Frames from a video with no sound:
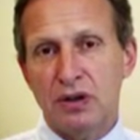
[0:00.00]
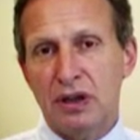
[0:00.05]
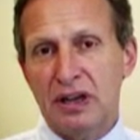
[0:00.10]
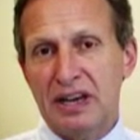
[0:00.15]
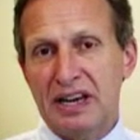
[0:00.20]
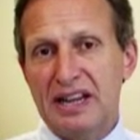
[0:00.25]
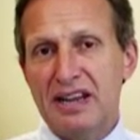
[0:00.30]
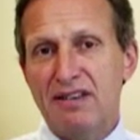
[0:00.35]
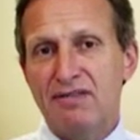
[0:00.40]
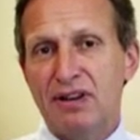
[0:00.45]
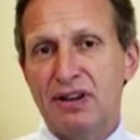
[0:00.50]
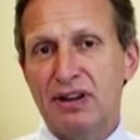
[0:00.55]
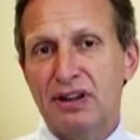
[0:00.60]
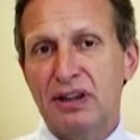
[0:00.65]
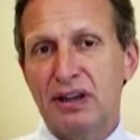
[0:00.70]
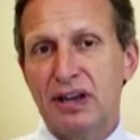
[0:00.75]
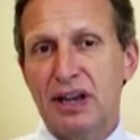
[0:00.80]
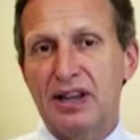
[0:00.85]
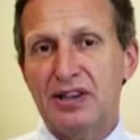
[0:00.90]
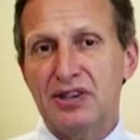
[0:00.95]

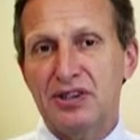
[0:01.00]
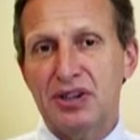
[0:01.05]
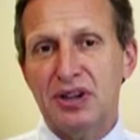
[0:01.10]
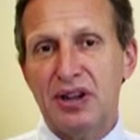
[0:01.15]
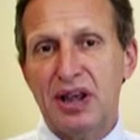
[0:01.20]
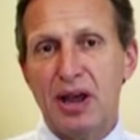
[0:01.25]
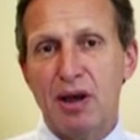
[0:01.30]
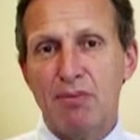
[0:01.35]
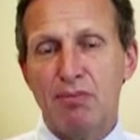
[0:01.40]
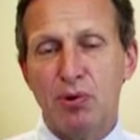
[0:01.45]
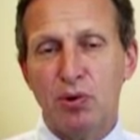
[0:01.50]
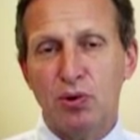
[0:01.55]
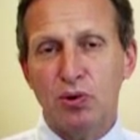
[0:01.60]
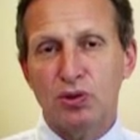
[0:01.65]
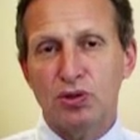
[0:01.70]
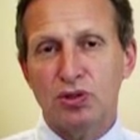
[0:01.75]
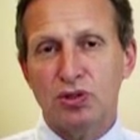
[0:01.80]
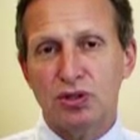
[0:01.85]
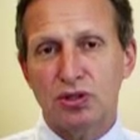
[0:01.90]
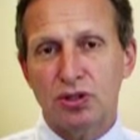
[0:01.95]
leaving London
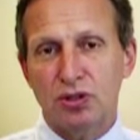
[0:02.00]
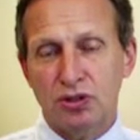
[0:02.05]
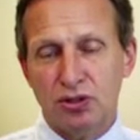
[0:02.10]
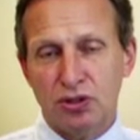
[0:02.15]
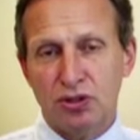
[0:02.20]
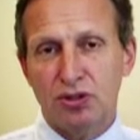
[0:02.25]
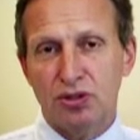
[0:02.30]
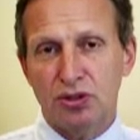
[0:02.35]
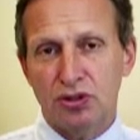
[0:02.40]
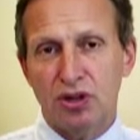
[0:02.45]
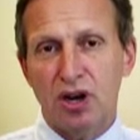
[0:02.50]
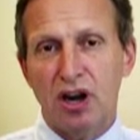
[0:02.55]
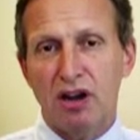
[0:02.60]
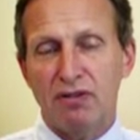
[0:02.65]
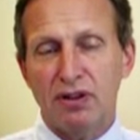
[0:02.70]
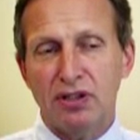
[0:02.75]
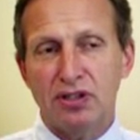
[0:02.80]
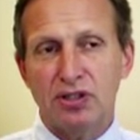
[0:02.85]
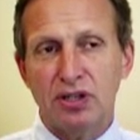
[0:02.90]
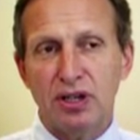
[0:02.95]
airport to, to
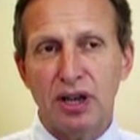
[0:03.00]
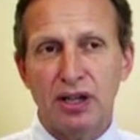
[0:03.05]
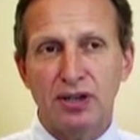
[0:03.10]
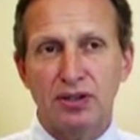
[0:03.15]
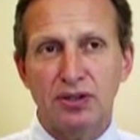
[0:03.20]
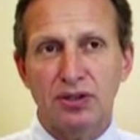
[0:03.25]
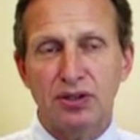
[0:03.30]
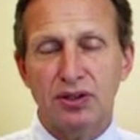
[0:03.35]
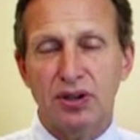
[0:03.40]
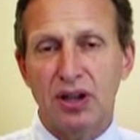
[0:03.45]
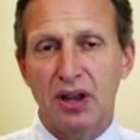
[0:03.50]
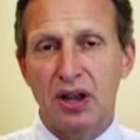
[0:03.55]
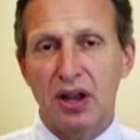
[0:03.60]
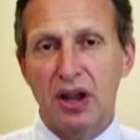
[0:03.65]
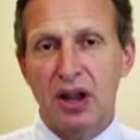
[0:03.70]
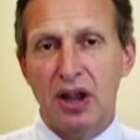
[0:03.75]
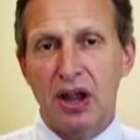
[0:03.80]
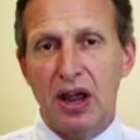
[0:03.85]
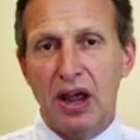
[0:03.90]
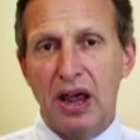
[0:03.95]
drive into London
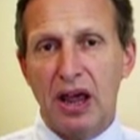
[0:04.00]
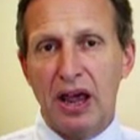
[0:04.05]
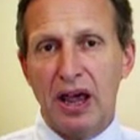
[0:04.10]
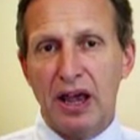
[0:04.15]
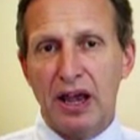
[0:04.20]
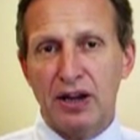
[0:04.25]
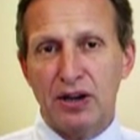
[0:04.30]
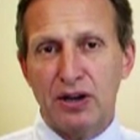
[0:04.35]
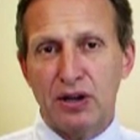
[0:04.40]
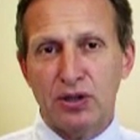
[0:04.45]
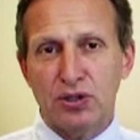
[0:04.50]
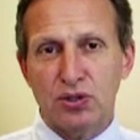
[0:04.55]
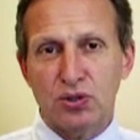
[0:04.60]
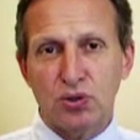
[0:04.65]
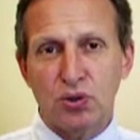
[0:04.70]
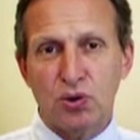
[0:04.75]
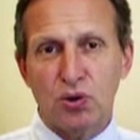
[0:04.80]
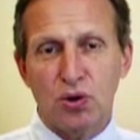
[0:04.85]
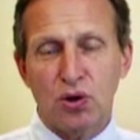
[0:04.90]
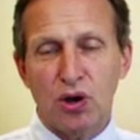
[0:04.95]
and I
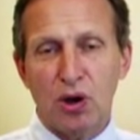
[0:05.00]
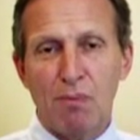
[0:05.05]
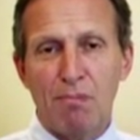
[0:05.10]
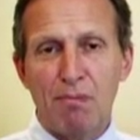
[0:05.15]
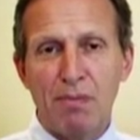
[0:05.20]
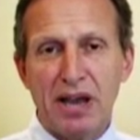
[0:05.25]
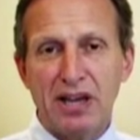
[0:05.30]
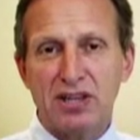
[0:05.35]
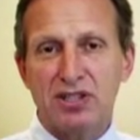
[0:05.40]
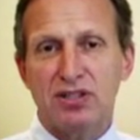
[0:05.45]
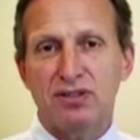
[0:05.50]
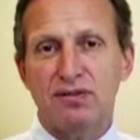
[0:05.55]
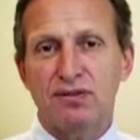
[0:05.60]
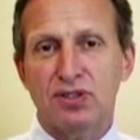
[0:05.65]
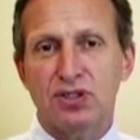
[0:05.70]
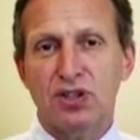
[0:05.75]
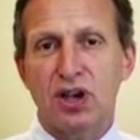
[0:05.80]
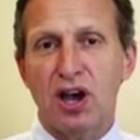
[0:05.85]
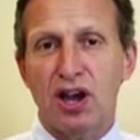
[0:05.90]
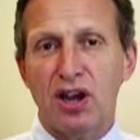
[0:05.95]
saw a massive
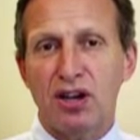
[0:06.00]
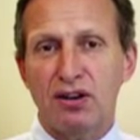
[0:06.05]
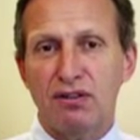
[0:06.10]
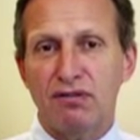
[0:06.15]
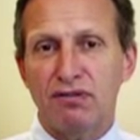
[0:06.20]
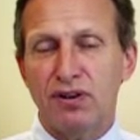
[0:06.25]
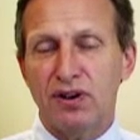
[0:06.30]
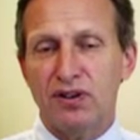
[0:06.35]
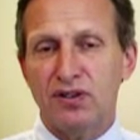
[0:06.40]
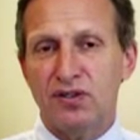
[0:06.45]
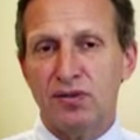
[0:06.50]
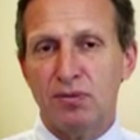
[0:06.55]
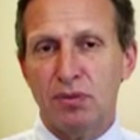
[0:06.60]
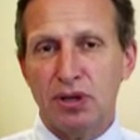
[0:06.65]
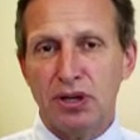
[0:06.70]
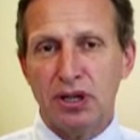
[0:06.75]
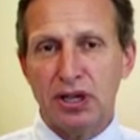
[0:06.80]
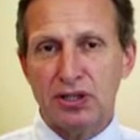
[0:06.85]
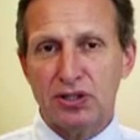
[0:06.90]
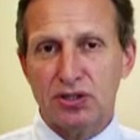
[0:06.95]
sign in front of
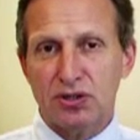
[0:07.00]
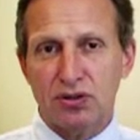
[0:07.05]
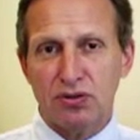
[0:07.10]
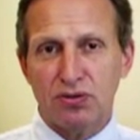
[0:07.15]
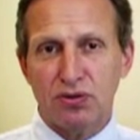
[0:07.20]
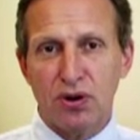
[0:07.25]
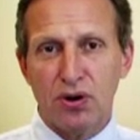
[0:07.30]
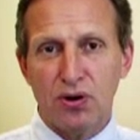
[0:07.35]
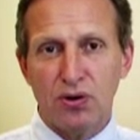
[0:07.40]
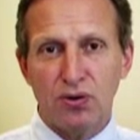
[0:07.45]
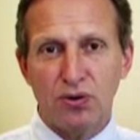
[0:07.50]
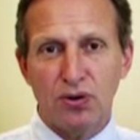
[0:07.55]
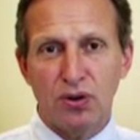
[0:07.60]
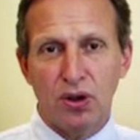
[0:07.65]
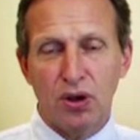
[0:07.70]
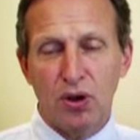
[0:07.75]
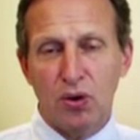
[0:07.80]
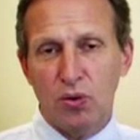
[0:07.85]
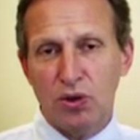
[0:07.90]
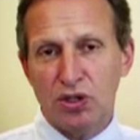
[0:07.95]
me next to the road
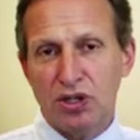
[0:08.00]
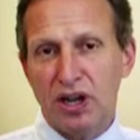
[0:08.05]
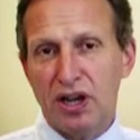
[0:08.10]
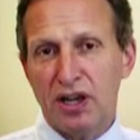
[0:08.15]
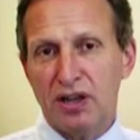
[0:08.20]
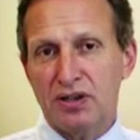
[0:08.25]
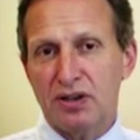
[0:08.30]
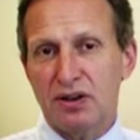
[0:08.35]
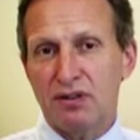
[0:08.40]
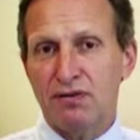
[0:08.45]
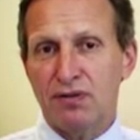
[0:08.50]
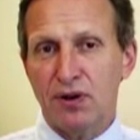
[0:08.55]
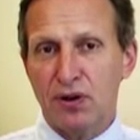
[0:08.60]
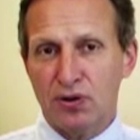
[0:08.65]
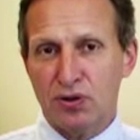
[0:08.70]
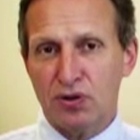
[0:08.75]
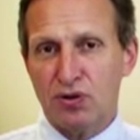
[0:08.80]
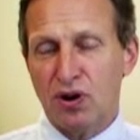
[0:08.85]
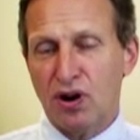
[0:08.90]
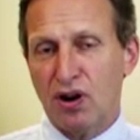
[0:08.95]
which had a
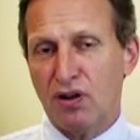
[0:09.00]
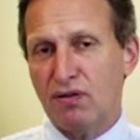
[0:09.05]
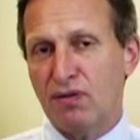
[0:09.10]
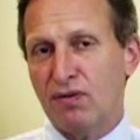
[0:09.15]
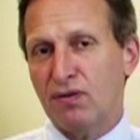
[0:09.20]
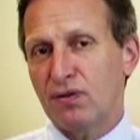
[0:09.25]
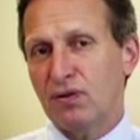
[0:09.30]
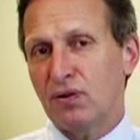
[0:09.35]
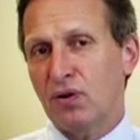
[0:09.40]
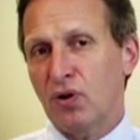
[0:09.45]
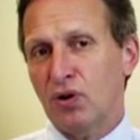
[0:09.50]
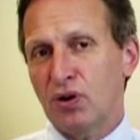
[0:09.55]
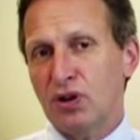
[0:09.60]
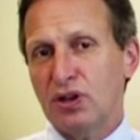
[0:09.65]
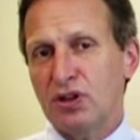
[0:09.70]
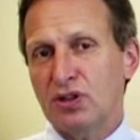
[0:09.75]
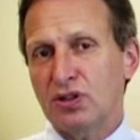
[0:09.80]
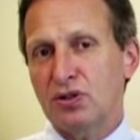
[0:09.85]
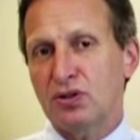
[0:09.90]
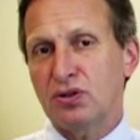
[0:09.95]
photograph on
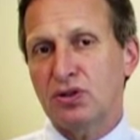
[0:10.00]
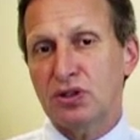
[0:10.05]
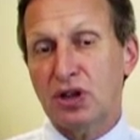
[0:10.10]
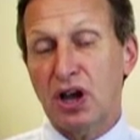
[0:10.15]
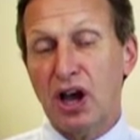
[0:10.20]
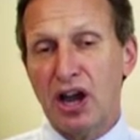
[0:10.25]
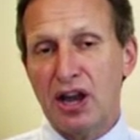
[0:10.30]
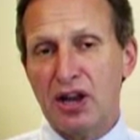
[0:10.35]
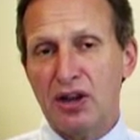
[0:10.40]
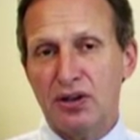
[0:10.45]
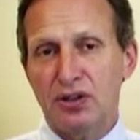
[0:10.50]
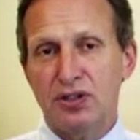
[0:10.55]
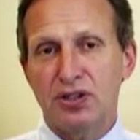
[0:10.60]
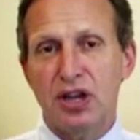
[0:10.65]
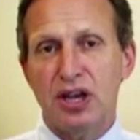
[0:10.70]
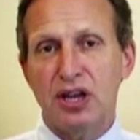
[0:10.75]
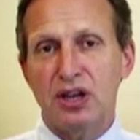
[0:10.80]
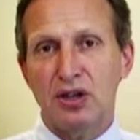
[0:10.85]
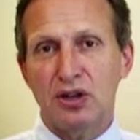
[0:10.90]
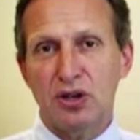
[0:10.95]
it that I had
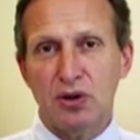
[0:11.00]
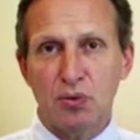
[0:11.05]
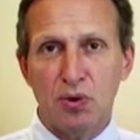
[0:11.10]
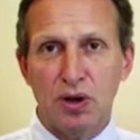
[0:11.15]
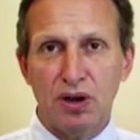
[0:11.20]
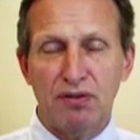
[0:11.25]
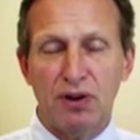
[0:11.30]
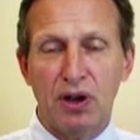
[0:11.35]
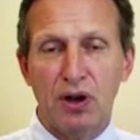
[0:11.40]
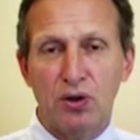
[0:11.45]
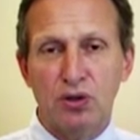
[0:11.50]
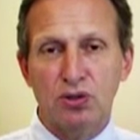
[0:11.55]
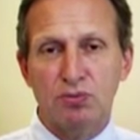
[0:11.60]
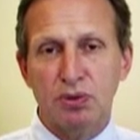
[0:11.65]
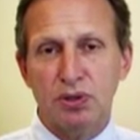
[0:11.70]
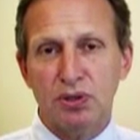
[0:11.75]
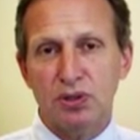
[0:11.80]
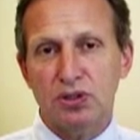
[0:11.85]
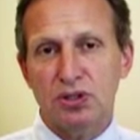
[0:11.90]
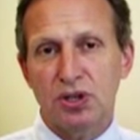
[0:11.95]
taken in one of our
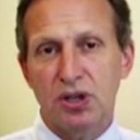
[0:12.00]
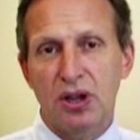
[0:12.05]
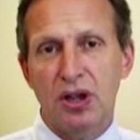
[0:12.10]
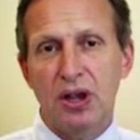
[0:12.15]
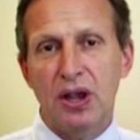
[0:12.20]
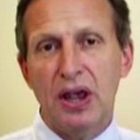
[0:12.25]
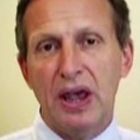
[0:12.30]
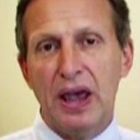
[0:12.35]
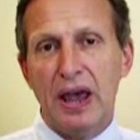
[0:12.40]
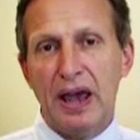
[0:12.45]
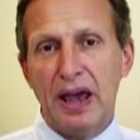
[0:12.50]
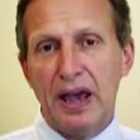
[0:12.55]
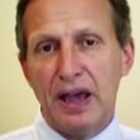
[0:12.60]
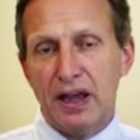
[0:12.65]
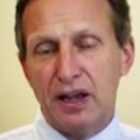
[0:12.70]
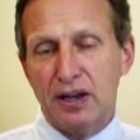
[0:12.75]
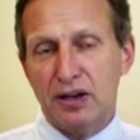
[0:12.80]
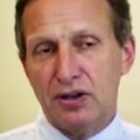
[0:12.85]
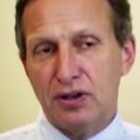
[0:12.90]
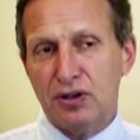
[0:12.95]
hospitals.
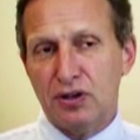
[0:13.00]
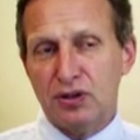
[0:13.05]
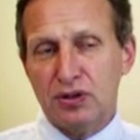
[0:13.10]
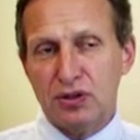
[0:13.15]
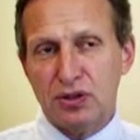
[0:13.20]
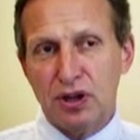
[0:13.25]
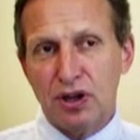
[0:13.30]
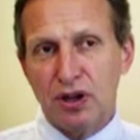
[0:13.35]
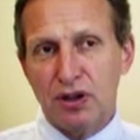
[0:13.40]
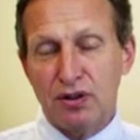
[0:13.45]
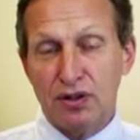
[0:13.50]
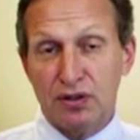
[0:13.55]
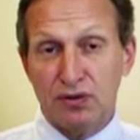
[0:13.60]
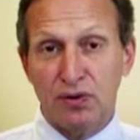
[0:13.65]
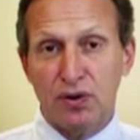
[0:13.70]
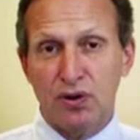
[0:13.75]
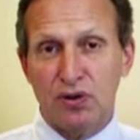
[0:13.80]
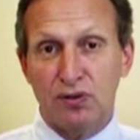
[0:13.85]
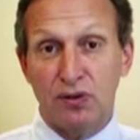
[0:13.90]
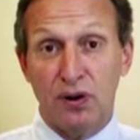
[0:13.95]
And uh, this
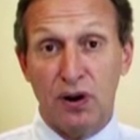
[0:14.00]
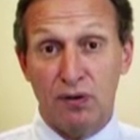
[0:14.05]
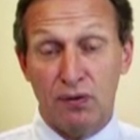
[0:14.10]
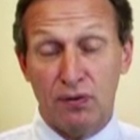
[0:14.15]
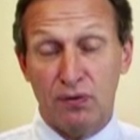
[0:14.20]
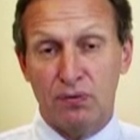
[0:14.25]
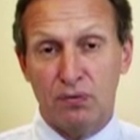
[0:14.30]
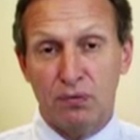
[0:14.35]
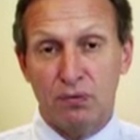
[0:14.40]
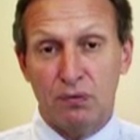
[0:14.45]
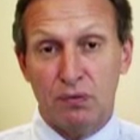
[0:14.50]
photograph